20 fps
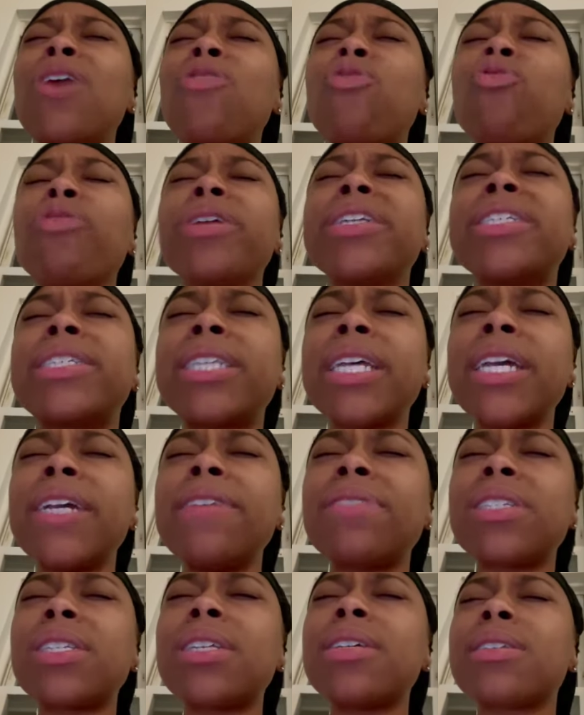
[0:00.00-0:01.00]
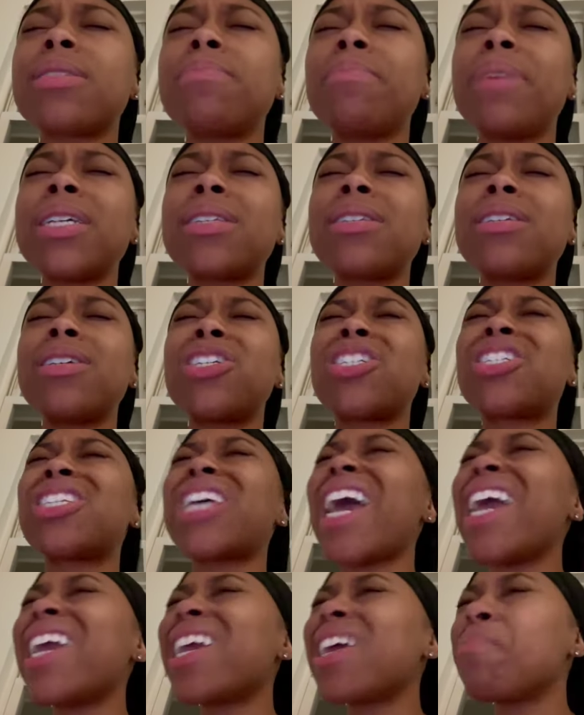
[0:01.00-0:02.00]
receives this message,
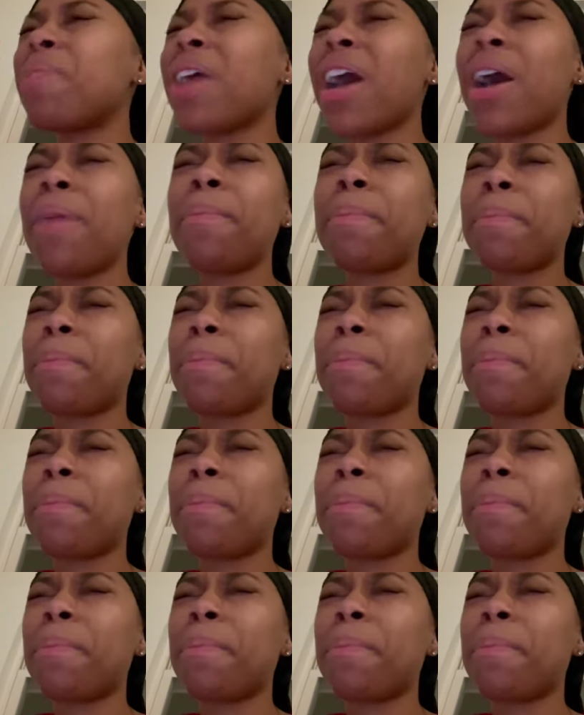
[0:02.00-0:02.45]
take it up